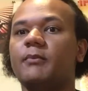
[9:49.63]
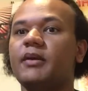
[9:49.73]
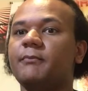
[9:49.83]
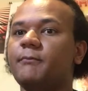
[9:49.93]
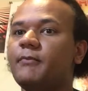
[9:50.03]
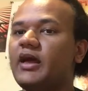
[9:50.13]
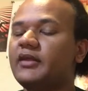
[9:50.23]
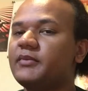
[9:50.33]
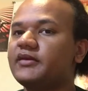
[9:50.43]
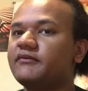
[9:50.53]
Big
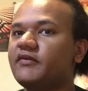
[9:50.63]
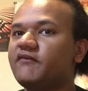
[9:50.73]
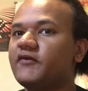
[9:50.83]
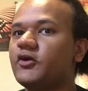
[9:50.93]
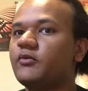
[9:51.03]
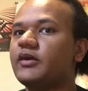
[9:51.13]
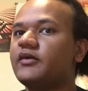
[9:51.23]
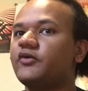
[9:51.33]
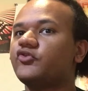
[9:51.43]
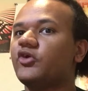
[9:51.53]
element of this film
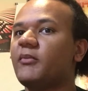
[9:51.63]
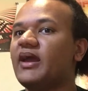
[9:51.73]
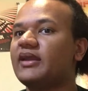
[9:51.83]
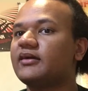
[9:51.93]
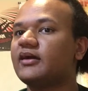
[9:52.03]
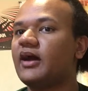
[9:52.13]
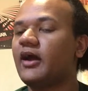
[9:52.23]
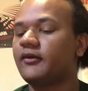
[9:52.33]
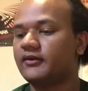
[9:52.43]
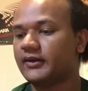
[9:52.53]
is dramatic
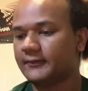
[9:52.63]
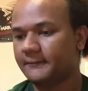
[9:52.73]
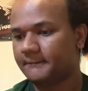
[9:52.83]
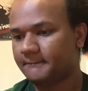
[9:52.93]
irony,